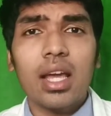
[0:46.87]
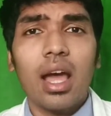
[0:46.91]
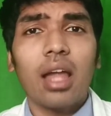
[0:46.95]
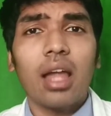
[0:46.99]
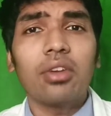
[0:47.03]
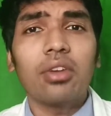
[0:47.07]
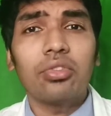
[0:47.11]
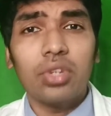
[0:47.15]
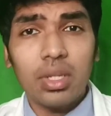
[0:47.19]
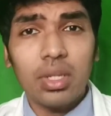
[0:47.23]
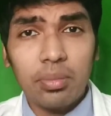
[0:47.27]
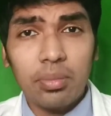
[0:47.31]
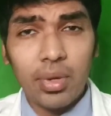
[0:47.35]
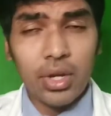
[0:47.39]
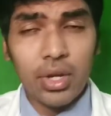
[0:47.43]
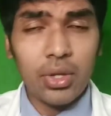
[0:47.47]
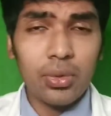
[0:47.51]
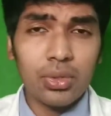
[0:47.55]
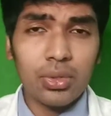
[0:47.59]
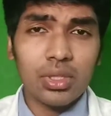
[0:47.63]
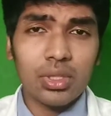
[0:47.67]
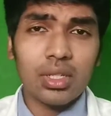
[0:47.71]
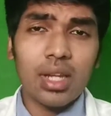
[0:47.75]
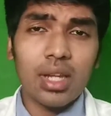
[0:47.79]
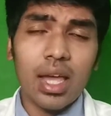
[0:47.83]
and
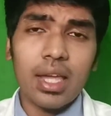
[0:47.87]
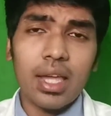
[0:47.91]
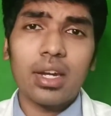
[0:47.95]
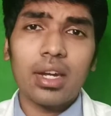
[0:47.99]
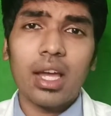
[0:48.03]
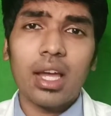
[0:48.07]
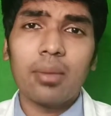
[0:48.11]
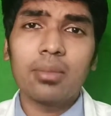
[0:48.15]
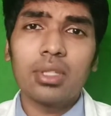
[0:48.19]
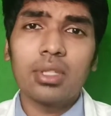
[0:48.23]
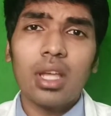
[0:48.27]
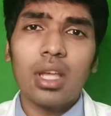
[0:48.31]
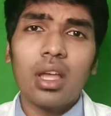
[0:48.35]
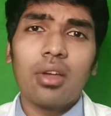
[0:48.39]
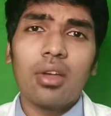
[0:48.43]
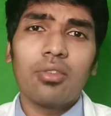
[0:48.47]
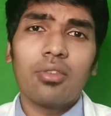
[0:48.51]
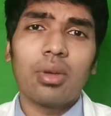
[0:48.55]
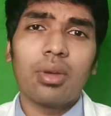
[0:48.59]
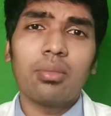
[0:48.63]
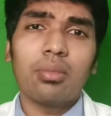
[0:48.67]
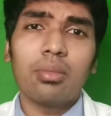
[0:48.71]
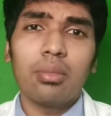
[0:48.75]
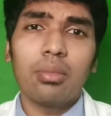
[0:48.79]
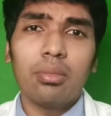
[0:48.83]
reproduce the diagrams
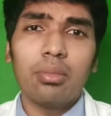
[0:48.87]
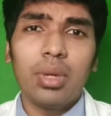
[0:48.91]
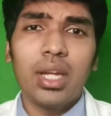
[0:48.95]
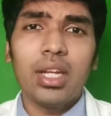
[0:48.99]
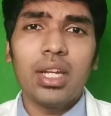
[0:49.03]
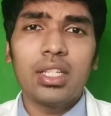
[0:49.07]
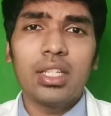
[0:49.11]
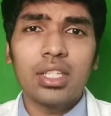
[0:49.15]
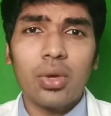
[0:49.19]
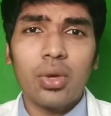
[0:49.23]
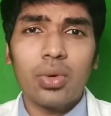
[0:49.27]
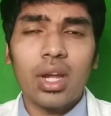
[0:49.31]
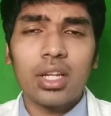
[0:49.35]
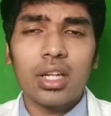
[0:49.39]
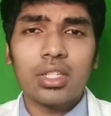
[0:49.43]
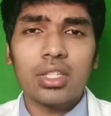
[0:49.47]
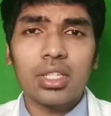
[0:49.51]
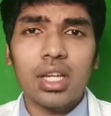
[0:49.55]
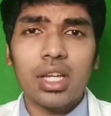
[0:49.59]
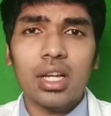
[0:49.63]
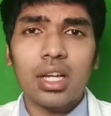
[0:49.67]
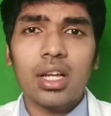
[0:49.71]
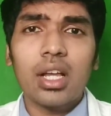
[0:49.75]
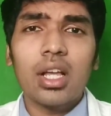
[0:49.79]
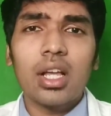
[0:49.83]
from B.D.
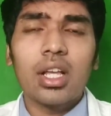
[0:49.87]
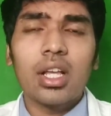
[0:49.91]
Chaurasia.